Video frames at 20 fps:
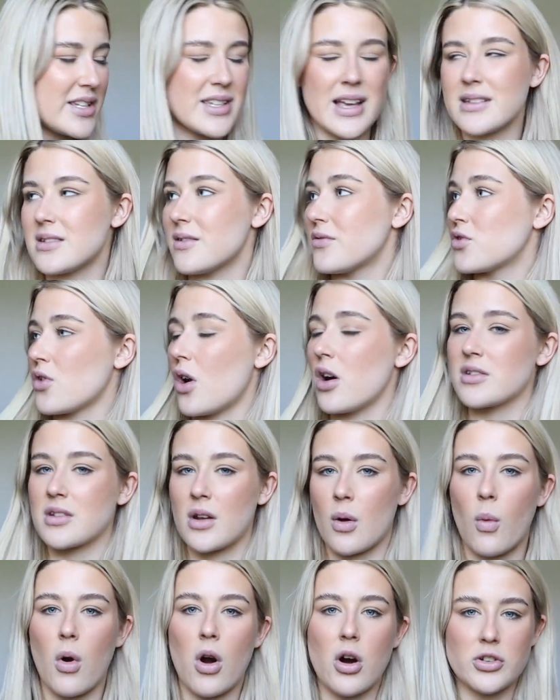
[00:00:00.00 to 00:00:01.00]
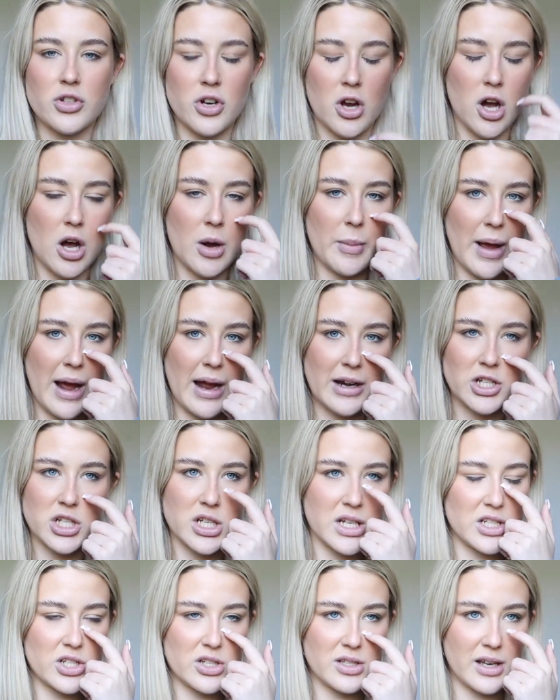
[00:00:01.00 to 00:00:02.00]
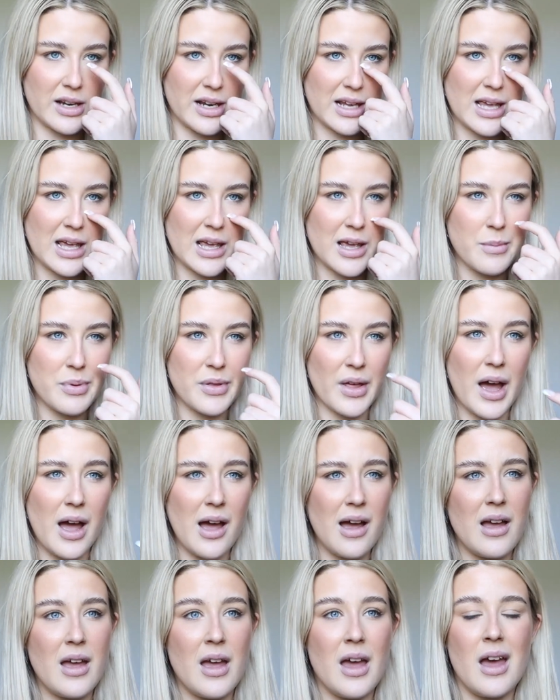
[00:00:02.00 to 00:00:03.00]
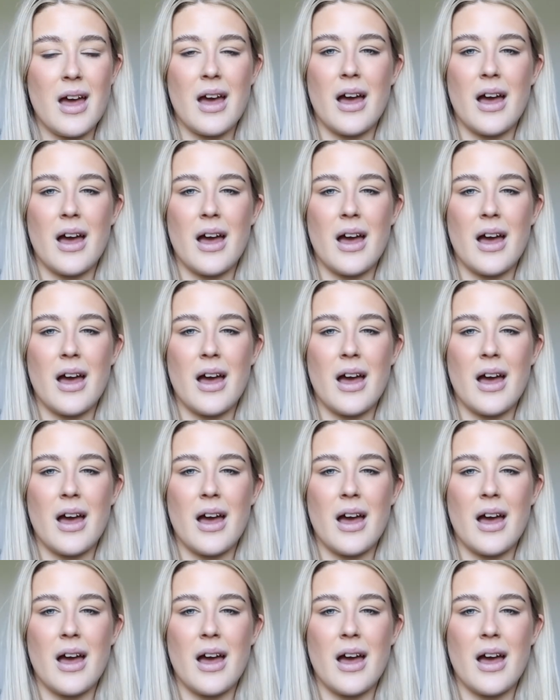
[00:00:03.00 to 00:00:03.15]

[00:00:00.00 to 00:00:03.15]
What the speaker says: sets of drawers and a wardrobe and she's just gonna keep that,